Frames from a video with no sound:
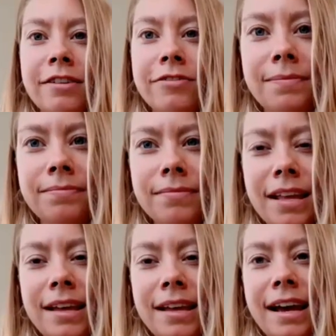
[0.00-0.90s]
for them
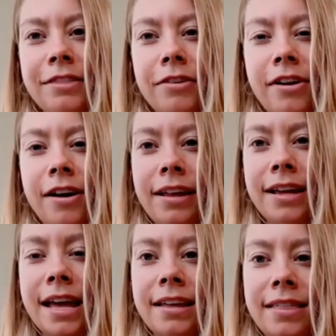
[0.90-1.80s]
and they're not
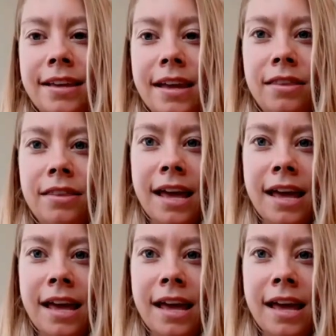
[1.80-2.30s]
letting anything get,